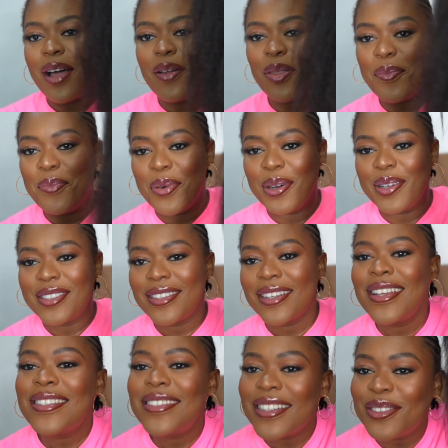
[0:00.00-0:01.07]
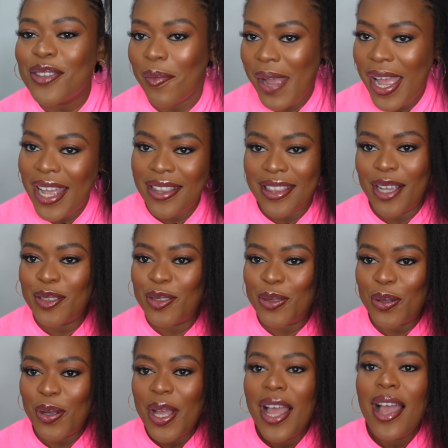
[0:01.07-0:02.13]
out the box. Is this not my hair
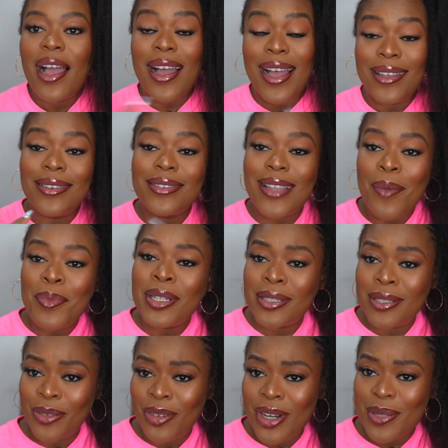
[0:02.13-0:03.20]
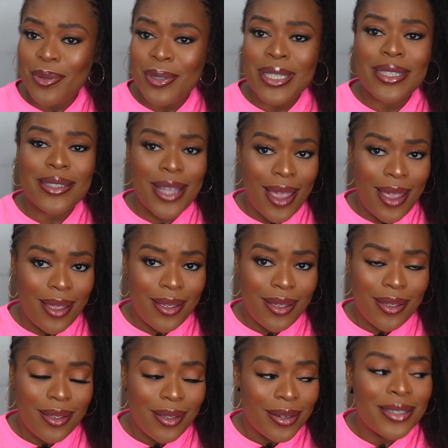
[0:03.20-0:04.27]
texture? Can you tell me the difference between this hair,
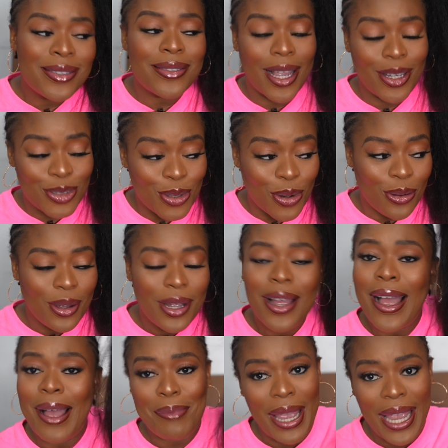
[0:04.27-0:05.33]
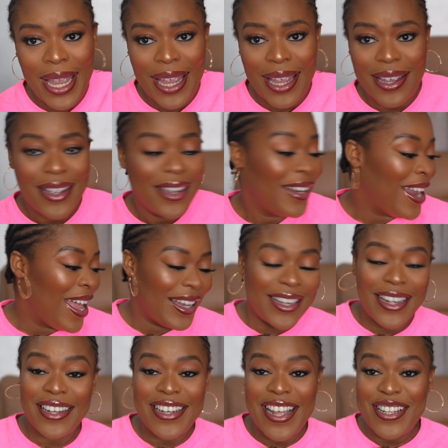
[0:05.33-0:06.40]
this texture, and my hair?
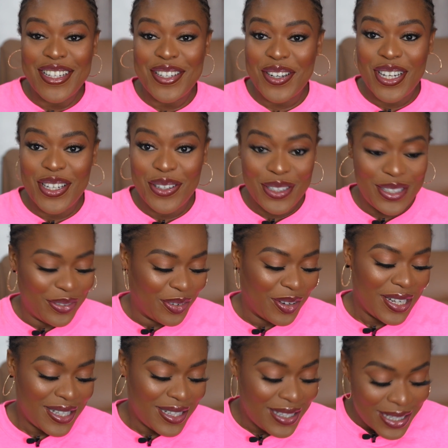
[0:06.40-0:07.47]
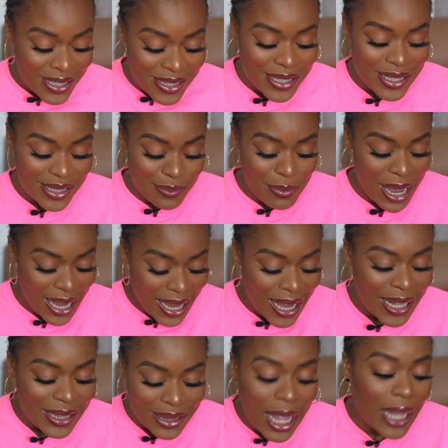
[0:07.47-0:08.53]
Like, there's literally no difference. This is my
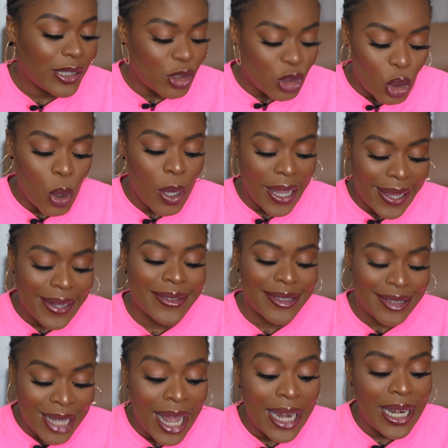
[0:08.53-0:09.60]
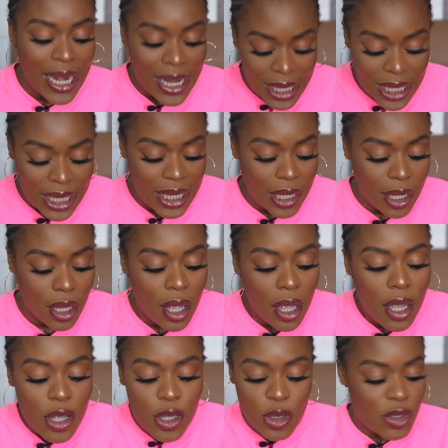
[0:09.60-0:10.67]
hair texture exactly.
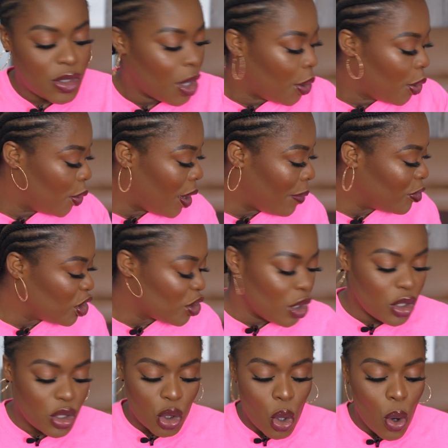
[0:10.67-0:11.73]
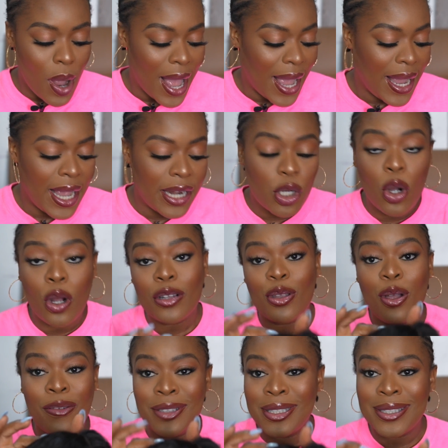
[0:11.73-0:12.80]
So I'm just going to go ahead, cut
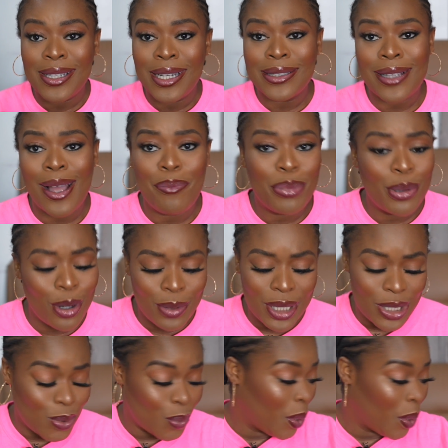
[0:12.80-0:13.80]
off this lace, and put on this